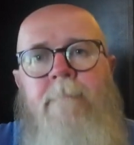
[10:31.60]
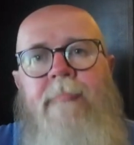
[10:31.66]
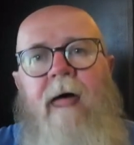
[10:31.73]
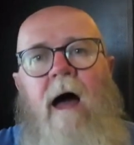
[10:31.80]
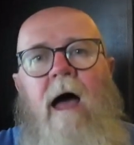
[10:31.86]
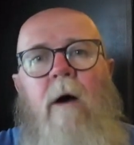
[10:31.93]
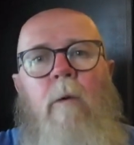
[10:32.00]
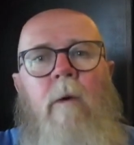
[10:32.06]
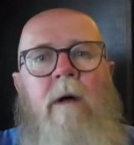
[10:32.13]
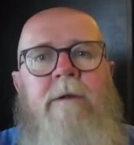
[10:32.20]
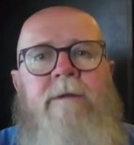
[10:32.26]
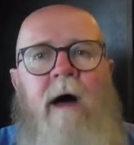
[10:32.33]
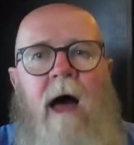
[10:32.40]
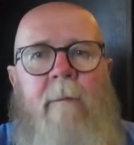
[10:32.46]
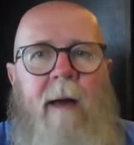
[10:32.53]
Now, at
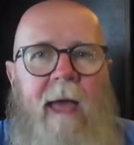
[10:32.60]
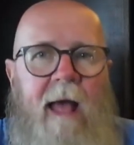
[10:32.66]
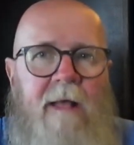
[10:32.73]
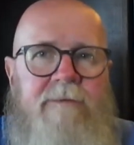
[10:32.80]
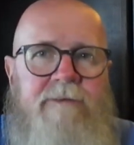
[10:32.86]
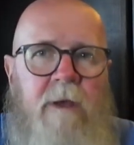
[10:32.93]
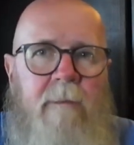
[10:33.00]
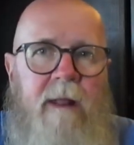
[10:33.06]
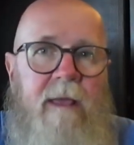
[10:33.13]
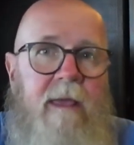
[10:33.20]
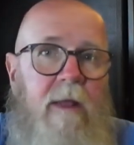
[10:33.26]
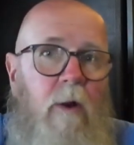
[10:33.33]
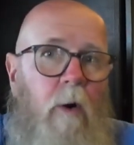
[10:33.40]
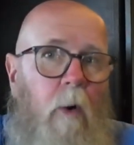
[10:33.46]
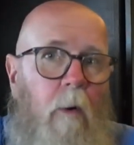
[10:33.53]
one time I had somebody
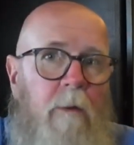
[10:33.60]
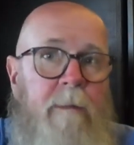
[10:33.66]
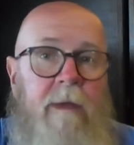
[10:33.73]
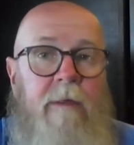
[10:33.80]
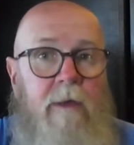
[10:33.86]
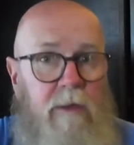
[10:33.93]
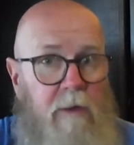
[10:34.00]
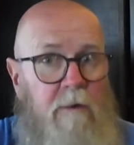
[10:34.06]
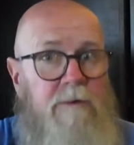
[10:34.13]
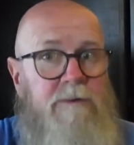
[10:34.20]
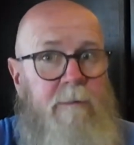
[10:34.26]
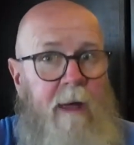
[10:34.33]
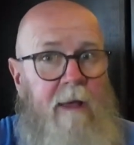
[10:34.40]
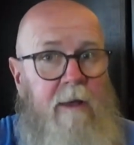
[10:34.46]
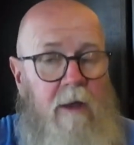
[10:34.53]
get a hold of me that
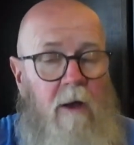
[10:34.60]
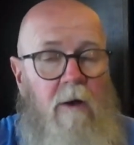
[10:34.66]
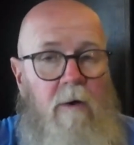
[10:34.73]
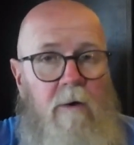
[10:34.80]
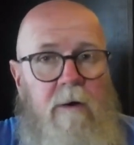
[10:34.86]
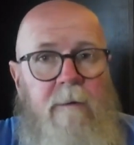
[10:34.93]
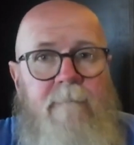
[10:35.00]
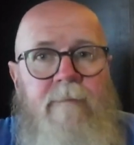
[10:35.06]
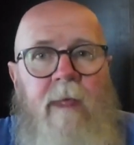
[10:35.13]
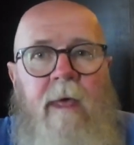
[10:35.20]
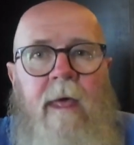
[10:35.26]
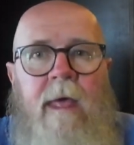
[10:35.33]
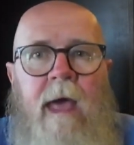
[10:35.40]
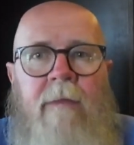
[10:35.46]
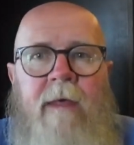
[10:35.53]
used my code,
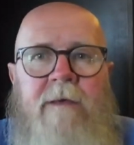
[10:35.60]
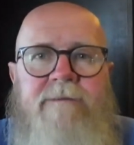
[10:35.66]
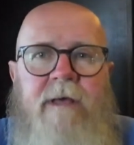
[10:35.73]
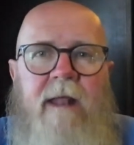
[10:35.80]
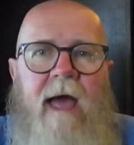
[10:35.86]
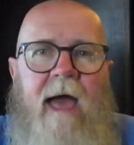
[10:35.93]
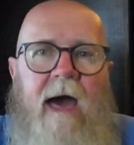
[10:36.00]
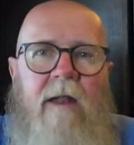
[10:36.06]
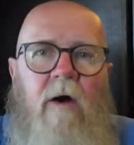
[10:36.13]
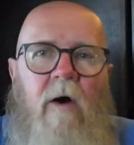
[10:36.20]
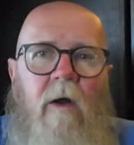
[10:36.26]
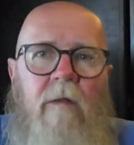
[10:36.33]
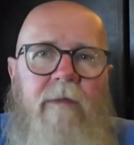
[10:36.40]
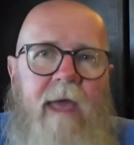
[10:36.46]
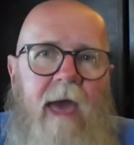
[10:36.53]
and they said they had a
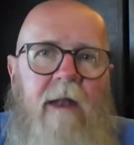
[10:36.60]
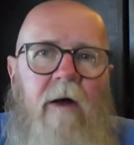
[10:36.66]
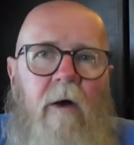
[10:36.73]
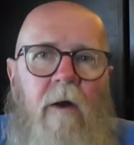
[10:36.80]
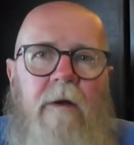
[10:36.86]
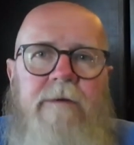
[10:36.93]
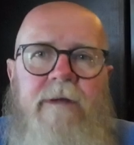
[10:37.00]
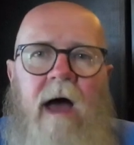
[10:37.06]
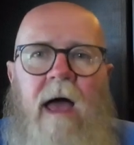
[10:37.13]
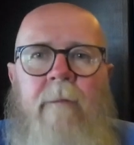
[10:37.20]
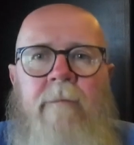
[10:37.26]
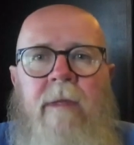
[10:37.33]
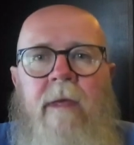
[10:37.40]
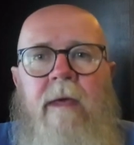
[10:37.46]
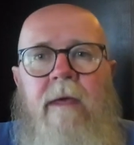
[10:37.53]
hard
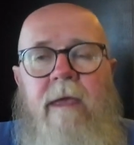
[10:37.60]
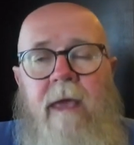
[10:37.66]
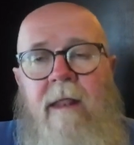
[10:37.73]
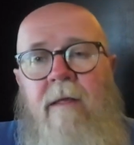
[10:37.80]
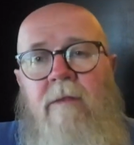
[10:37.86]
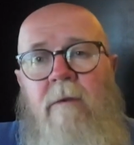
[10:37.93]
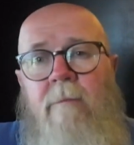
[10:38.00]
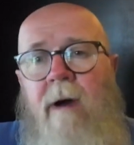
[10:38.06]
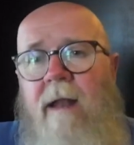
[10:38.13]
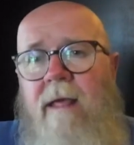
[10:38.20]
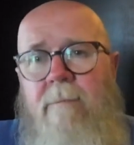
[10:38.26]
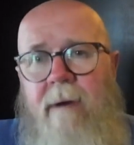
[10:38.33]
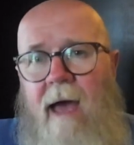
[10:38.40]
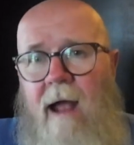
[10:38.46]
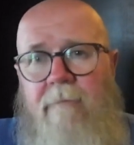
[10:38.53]
time getting their
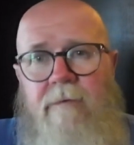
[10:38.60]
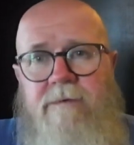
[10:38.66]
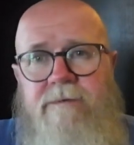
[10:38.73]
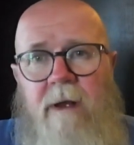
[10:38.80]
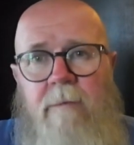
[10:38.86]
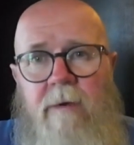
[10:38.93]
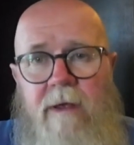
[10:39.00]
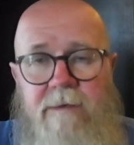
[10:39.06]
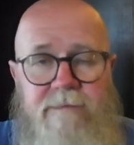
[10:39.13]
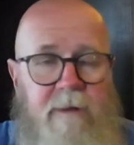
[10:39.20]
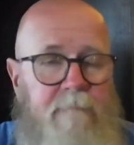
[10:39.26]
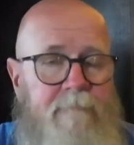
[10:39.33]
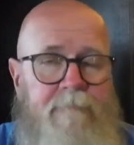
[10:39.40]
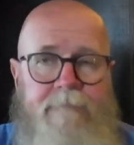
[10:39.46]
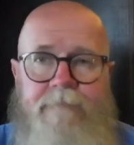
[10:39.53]
money back for some
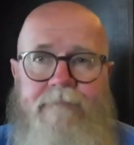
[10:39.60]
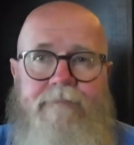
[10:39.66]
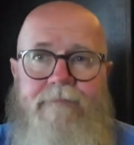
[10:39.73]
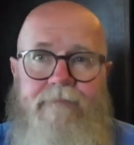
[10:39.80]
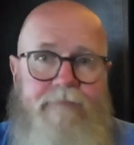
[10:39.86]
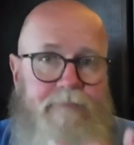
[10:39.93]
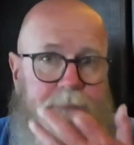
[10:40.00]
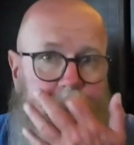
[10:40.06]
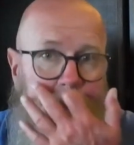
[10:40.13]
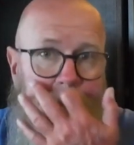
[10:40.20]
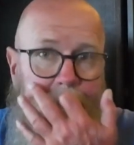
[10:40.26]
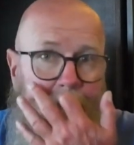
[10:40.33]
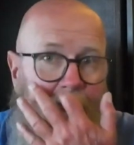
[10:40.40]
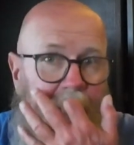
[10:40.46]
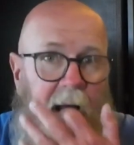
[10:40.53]
reason.
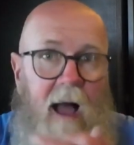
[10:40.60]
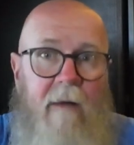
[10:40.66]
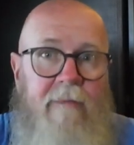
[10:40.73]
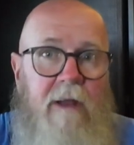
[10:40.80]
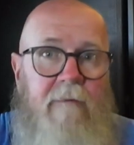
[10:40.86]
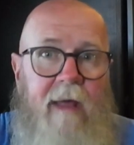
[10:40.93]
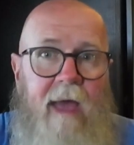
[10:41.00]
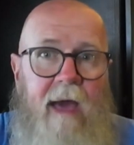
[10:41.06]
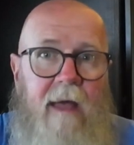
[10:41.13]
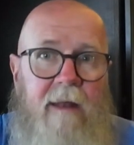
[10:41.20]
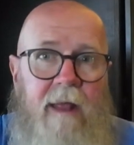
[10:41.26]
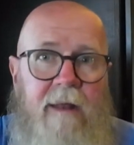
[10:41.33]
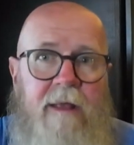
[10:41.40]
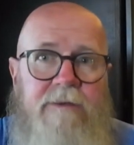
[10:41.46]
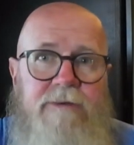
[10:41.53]
I've never
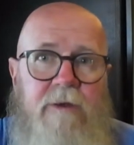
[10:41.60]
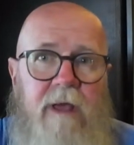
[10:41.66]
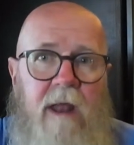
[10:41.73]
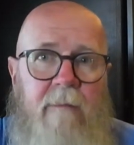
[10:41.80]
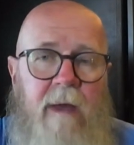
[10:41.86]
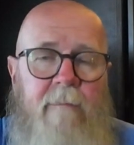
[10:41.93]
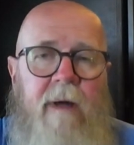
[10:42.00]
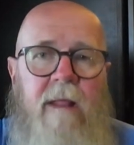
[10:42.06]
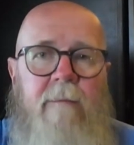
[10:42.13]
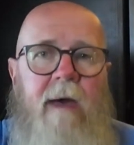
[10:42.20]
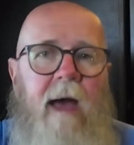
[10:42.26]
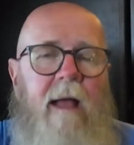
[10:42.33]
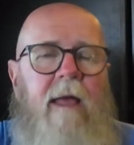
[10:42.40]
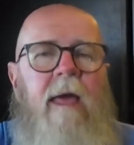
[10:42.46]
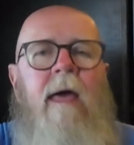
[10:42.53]
had an issue getting my money
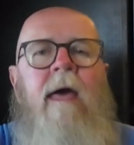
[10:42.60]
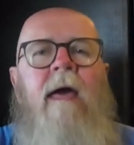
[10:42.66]
back.